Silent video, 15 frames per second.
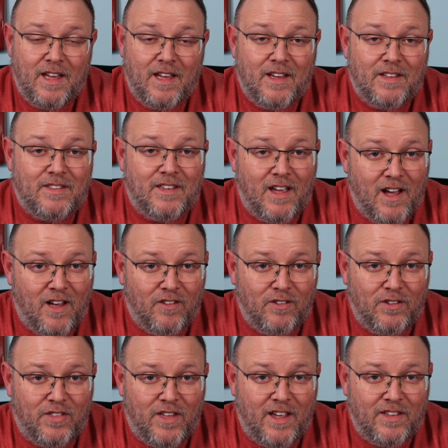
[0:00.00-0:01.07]
The
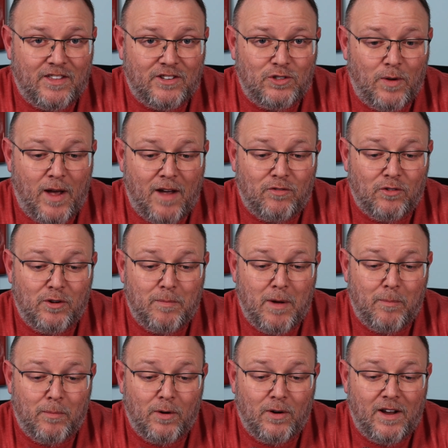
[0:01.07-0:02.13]
other thing that you have to
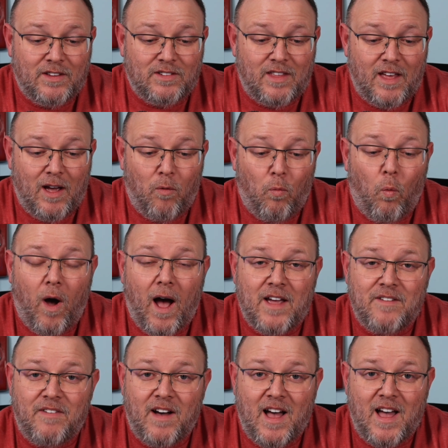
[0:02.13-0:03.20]
remember is that
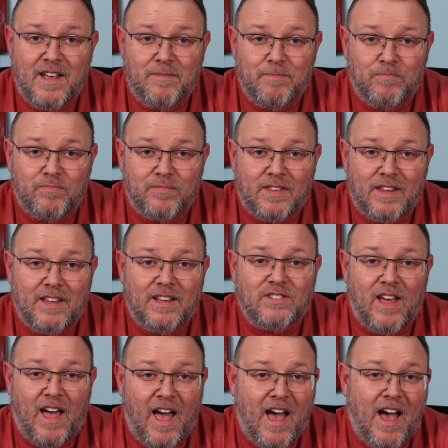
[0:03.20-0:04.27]
Wi Fi
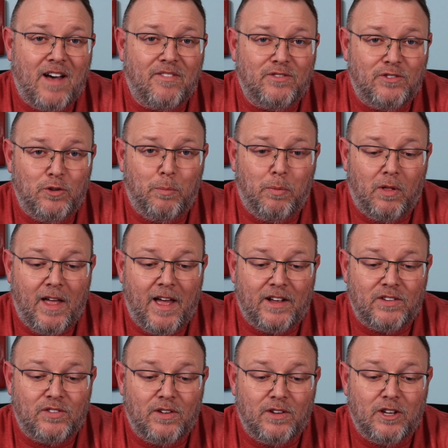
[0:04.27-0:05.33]
is a half
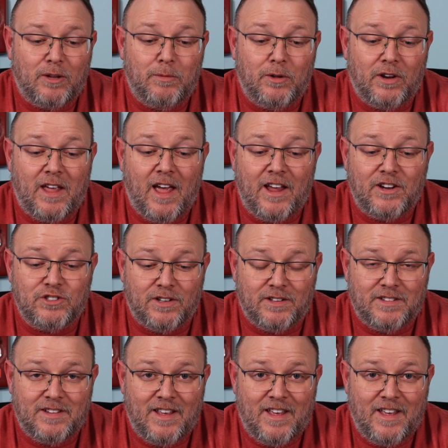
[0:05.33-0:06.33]
duplex communication.